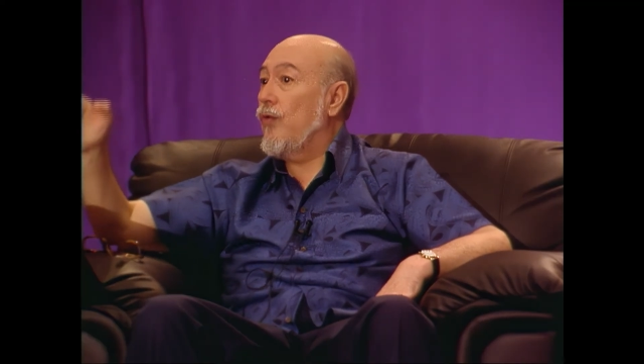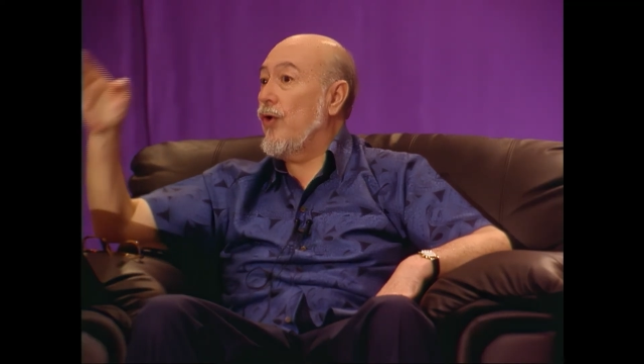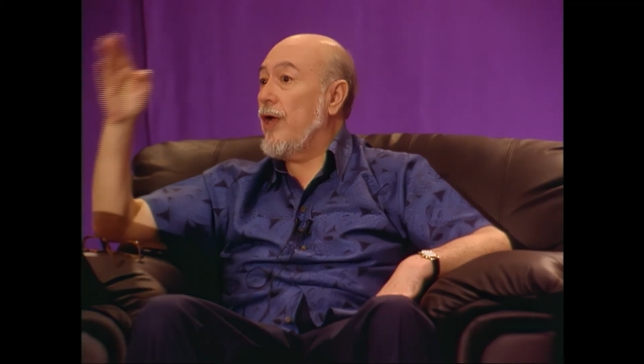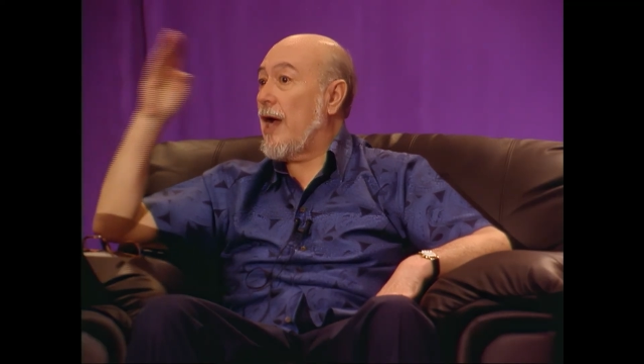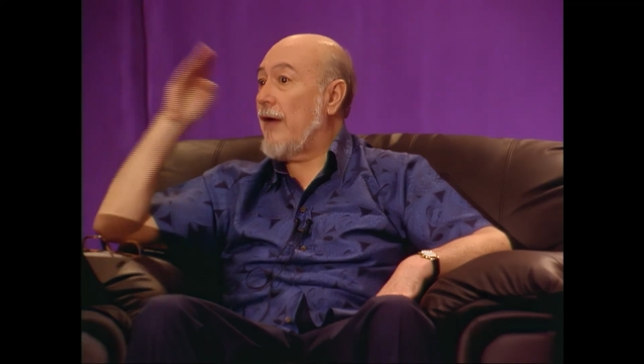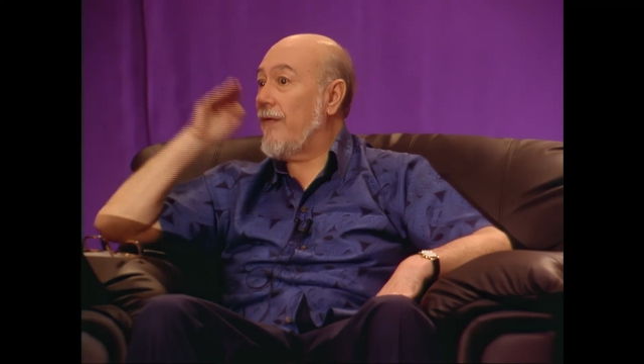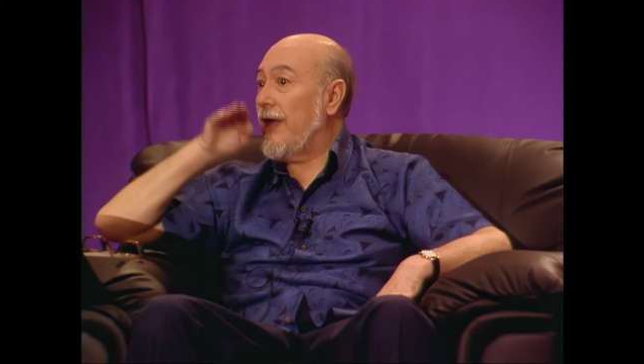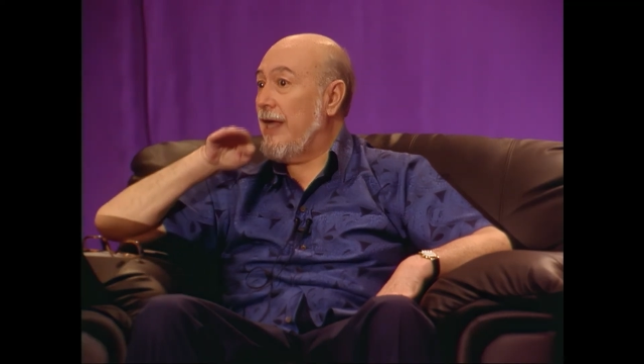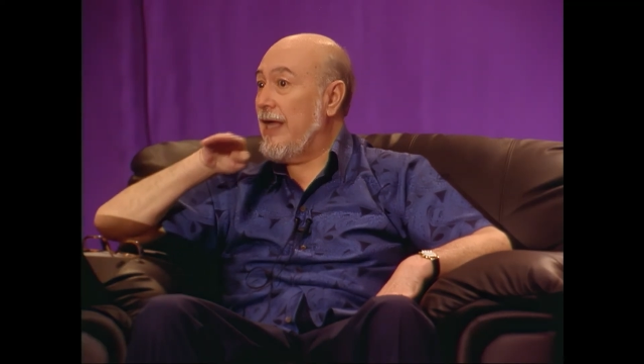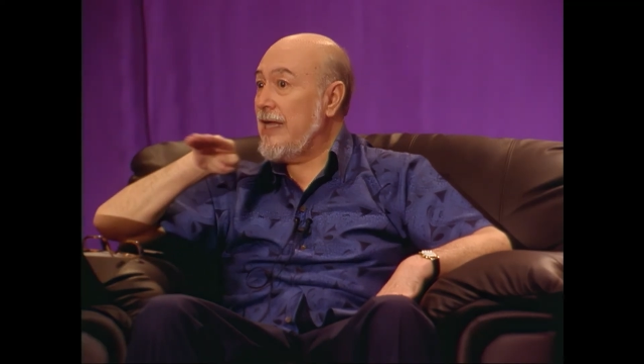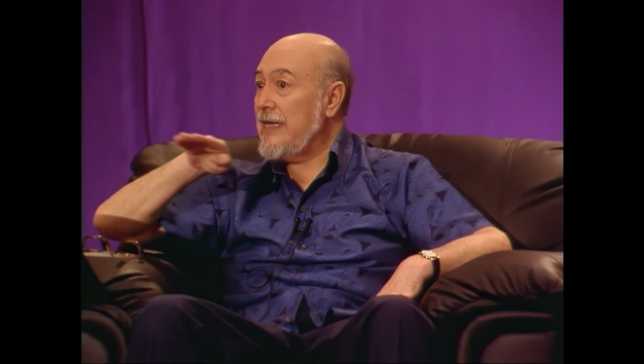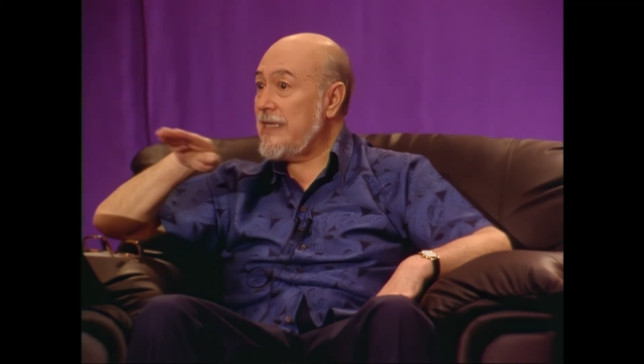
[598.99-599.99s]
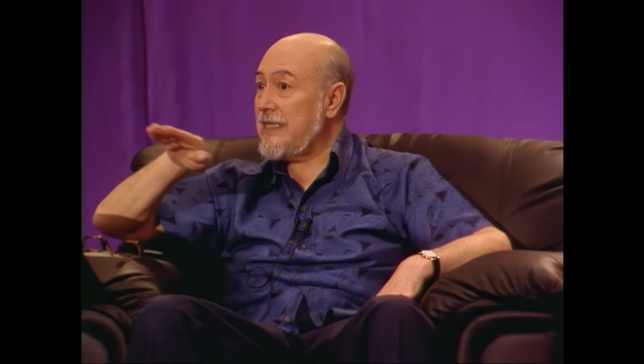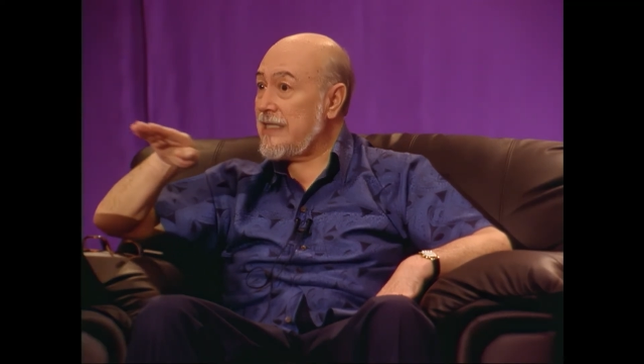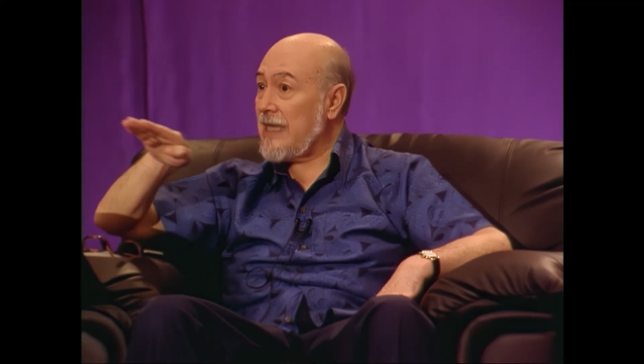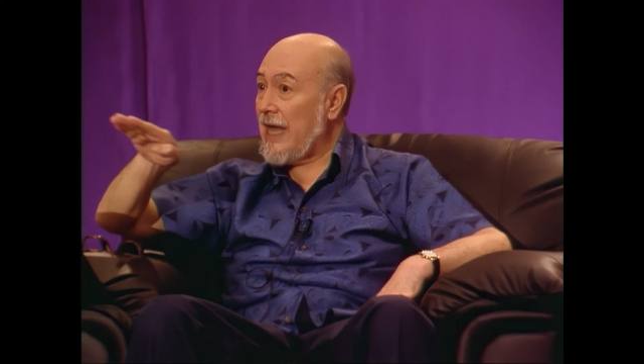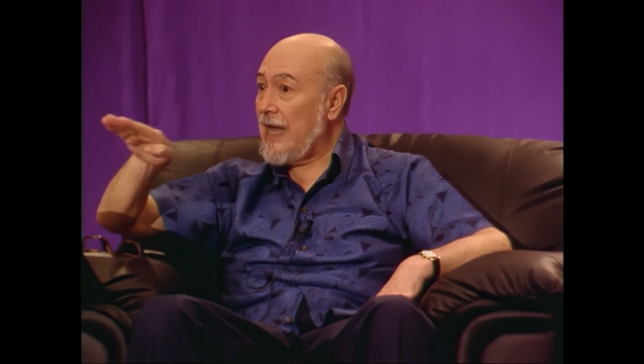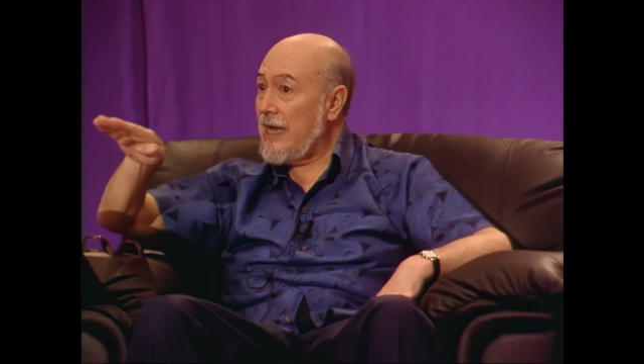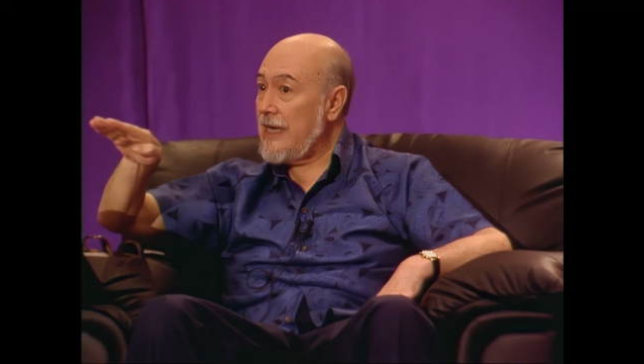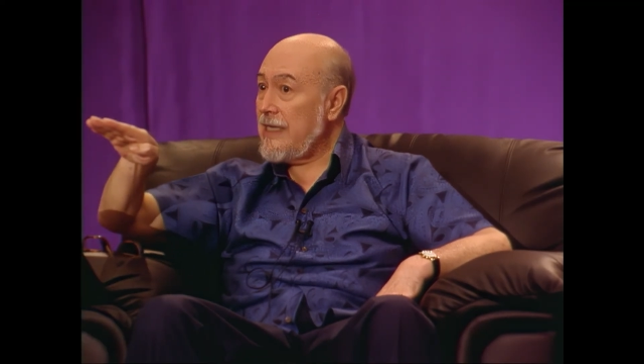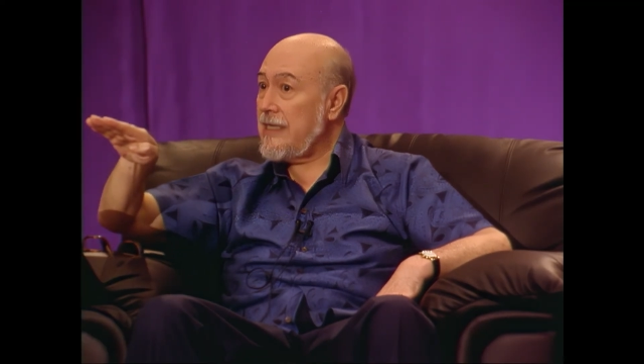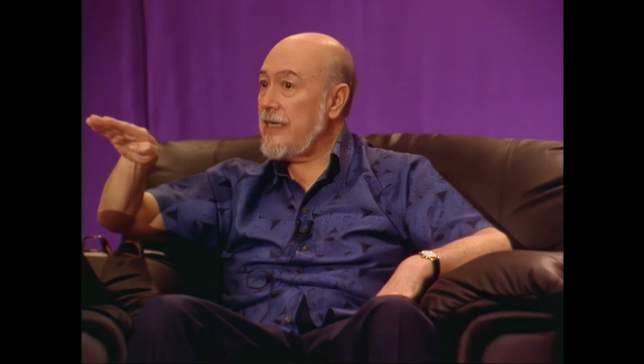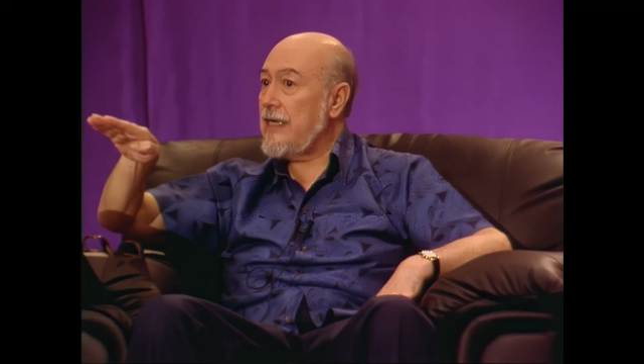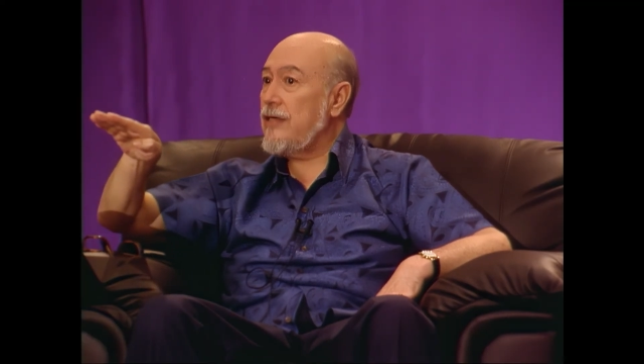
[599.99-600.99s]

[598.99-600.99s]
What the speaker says: we have insight